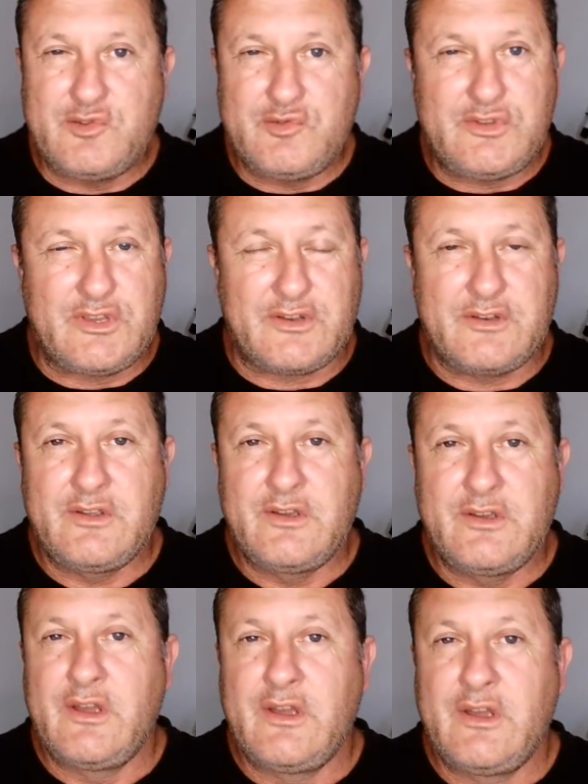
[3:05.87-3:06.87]
Union,
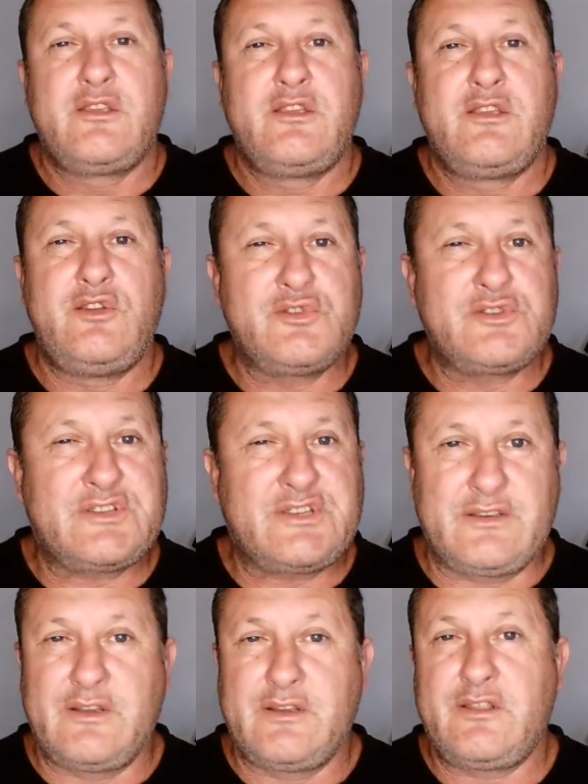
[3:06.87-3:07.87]

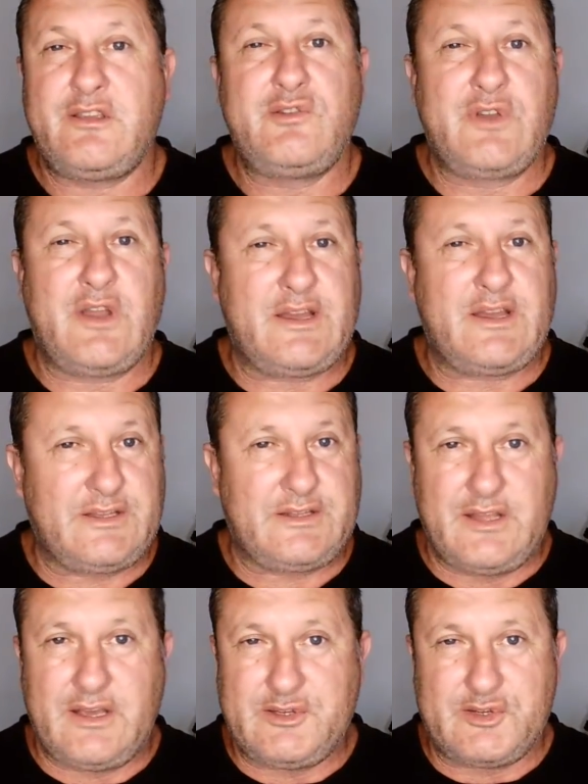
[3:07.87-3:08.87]
using the United
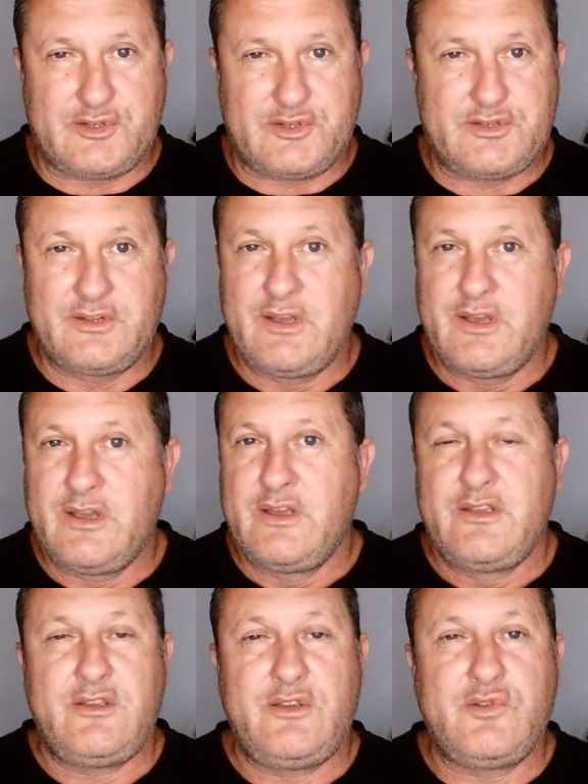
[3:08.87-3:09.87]
Nations,
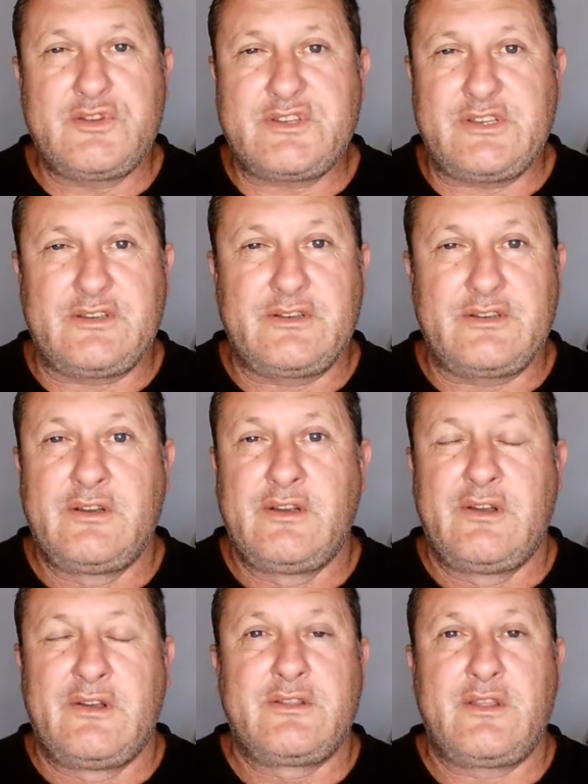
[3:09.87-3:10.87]
using
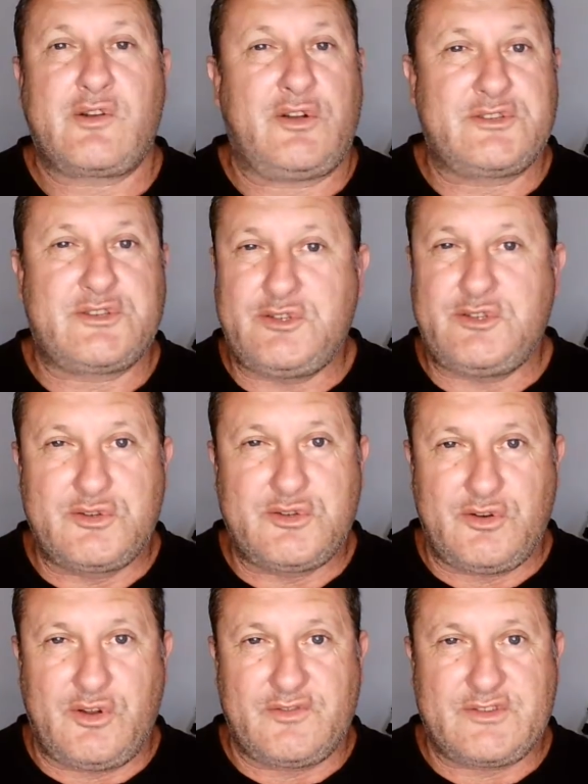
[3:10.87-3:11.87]
the
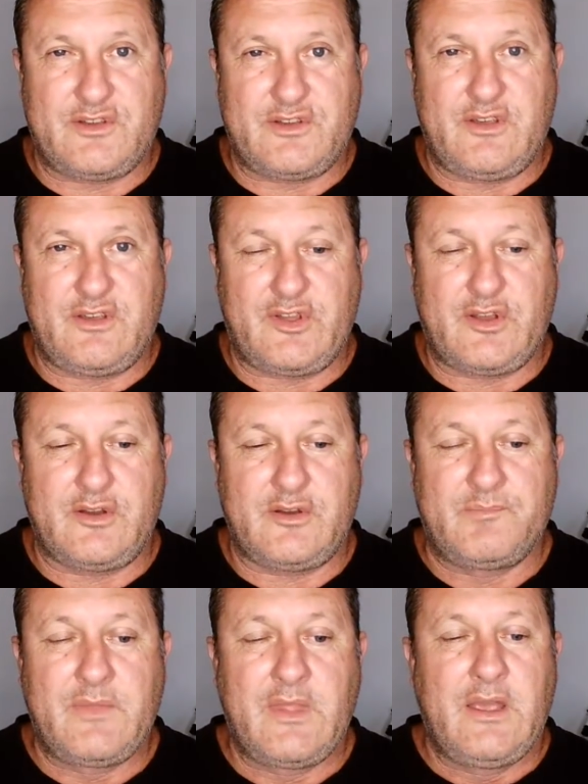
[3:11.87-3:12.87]
Constitution of South Africa,
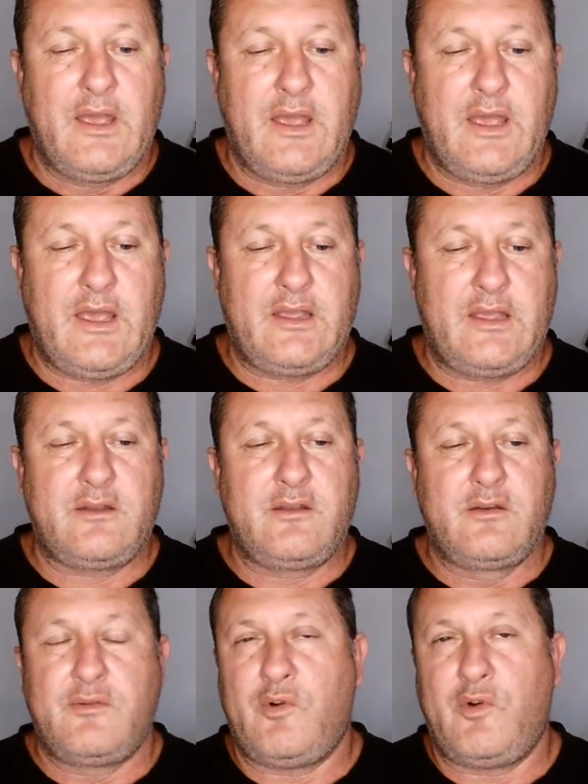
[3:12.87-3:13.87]
and
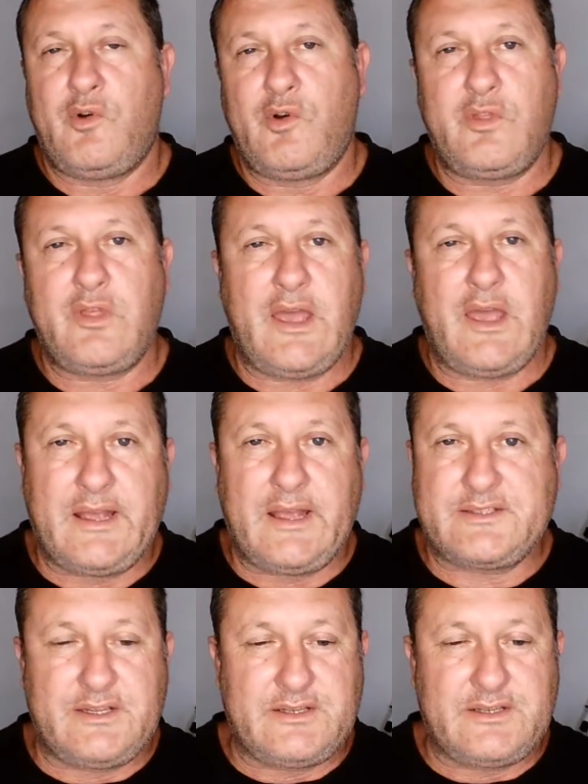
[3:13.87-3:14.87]
all the
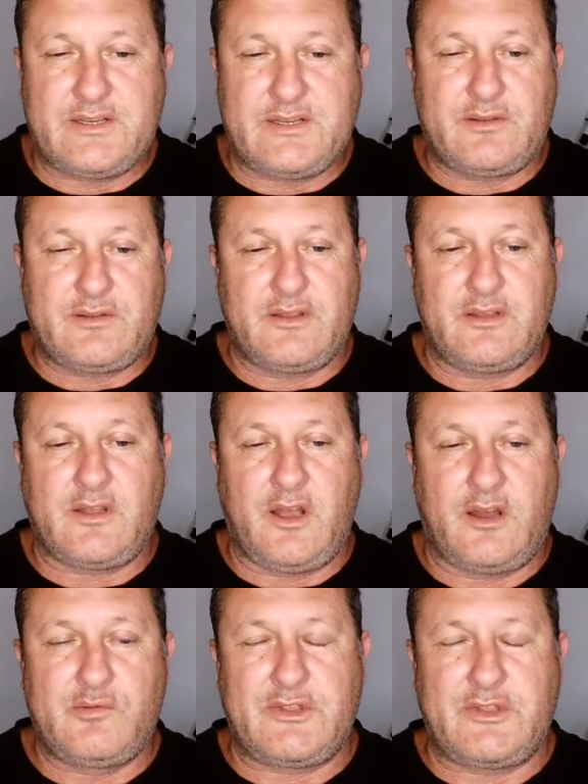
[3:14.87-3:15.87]
acts, etc., that
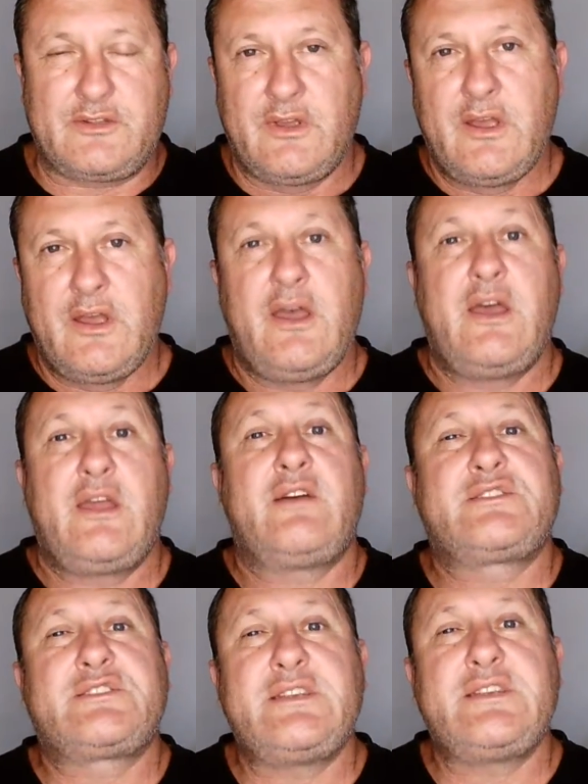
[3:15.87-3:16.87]
go with it. And I've
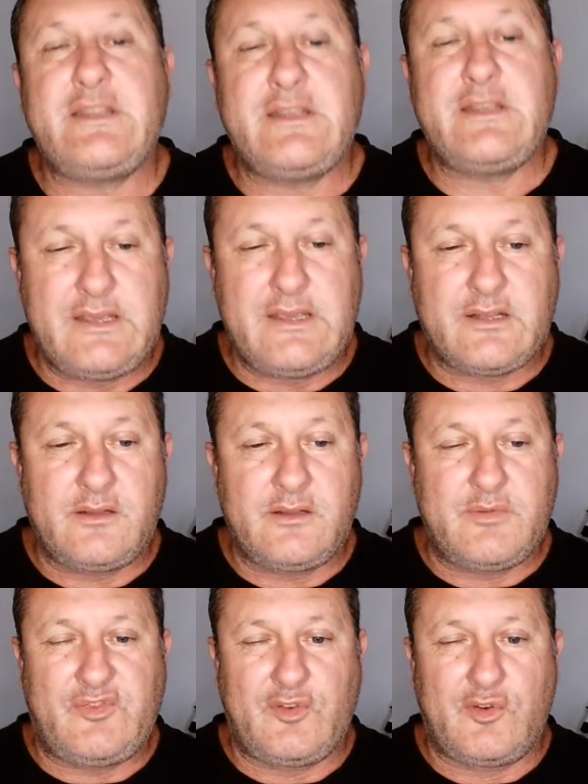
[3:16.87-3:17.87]
said in detail
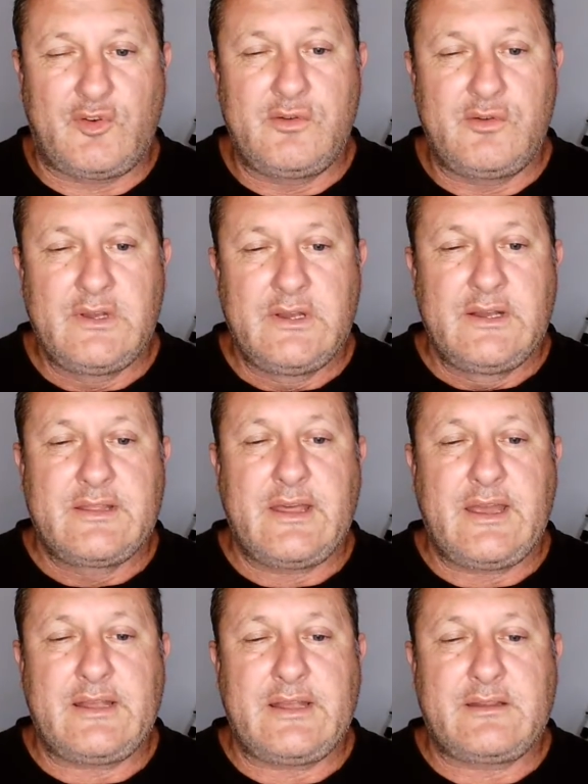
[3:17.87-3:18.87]
before
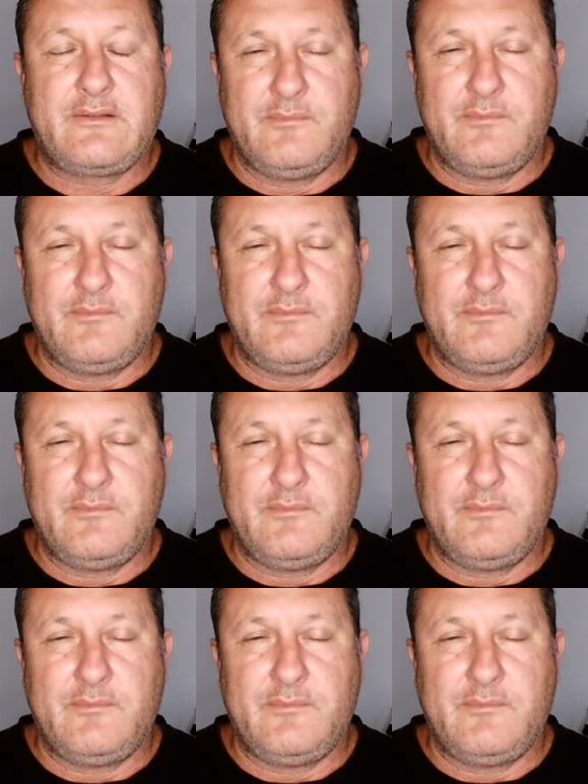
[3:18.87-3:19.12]
that